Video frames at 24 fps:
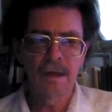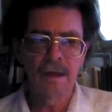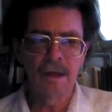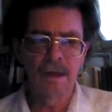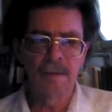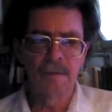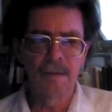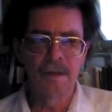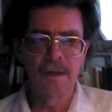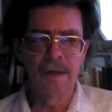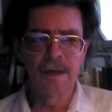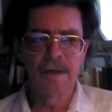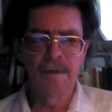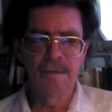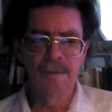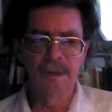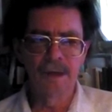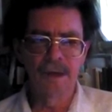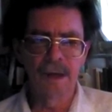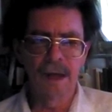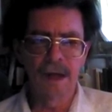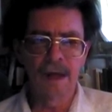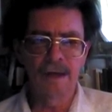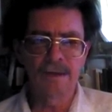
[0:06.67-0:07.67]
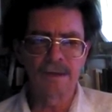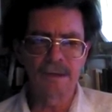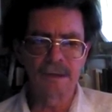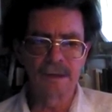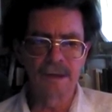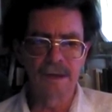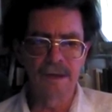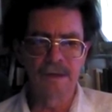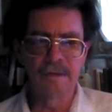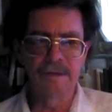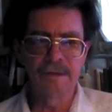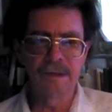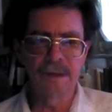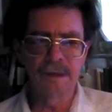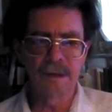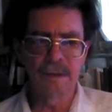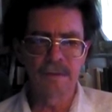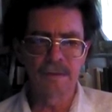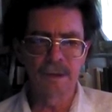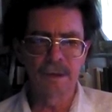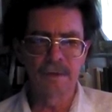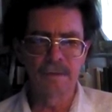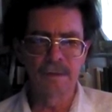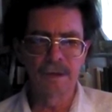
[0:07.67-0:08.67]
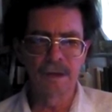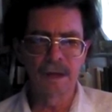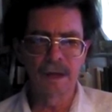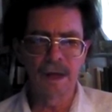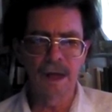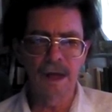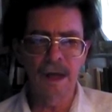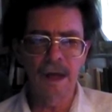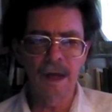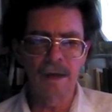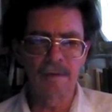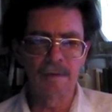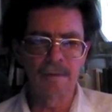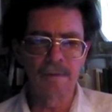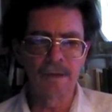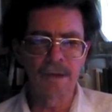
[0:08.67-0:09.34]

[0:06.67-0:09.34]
And we need to realize the energy that we really have.